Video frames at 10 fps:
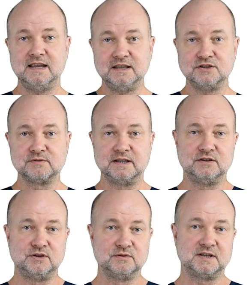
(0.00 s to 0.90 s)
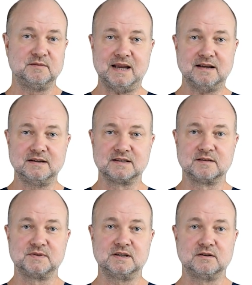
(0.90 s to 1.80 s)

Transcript: Injury inducing mechanisms